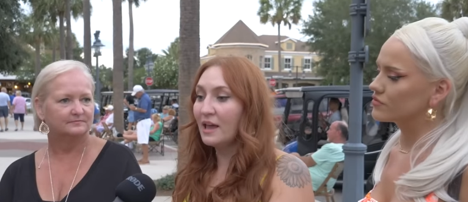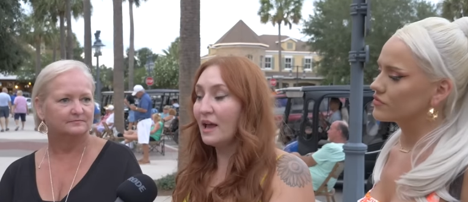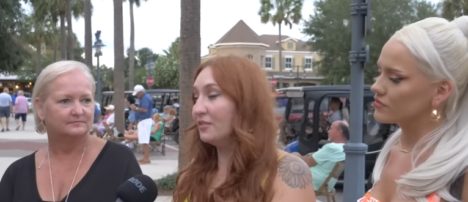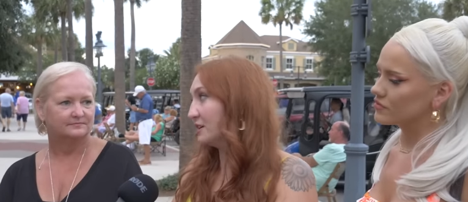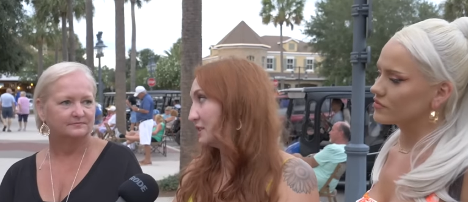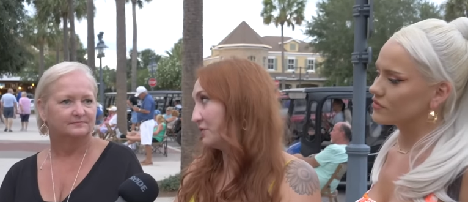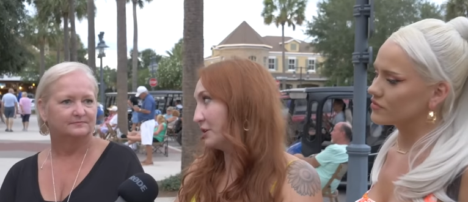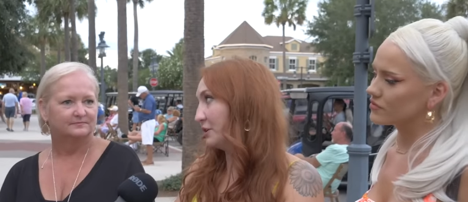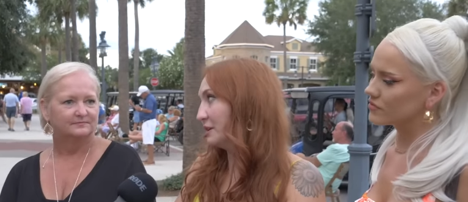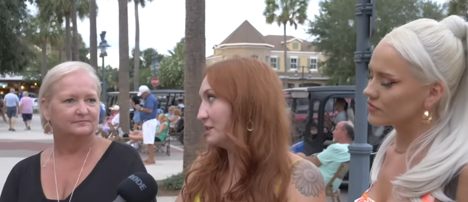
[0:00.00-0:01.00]
Speaker 1: and things for
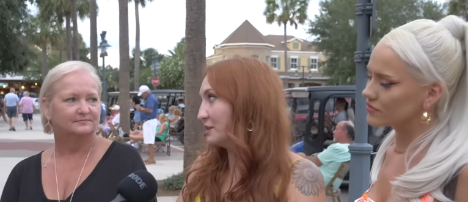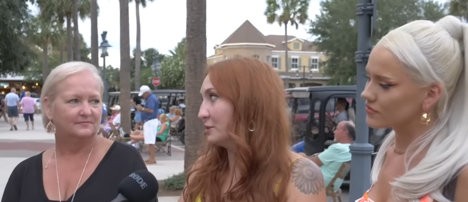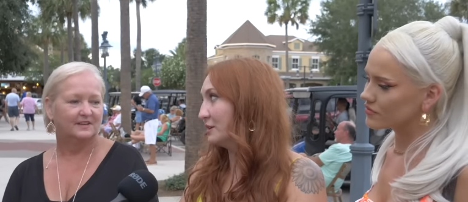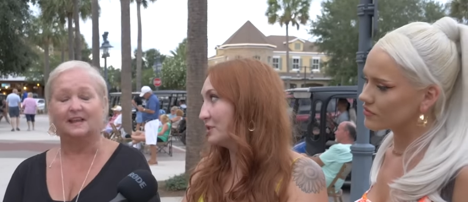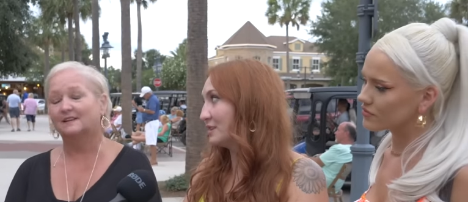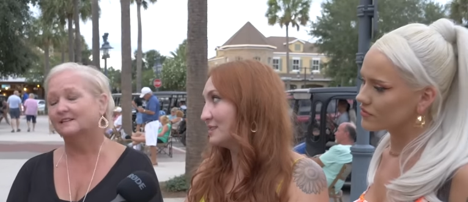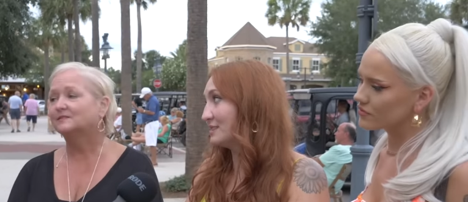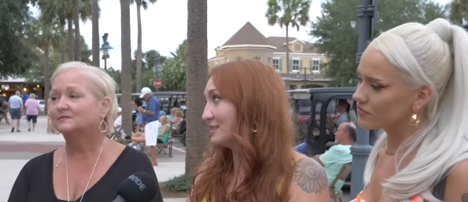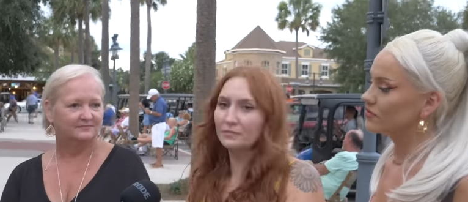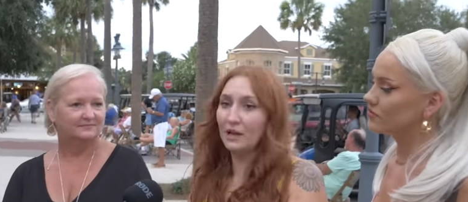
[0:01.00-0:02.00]
you to do and yeah. just